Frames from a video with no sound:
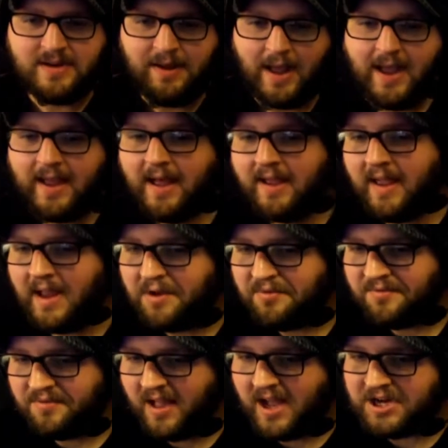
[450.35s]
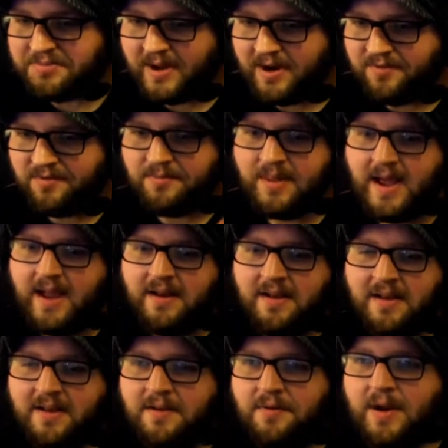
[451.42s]
I got kind of a flashback from that
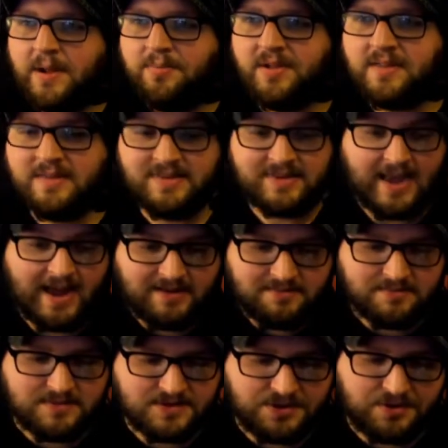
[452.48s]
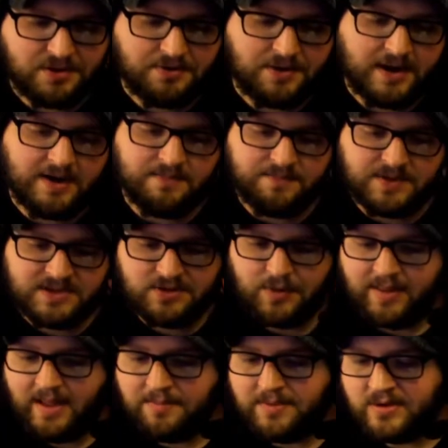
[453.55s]
when I played the scat solo on
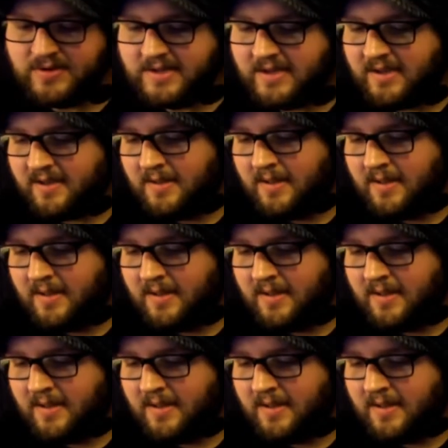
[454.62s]
Swing That Music.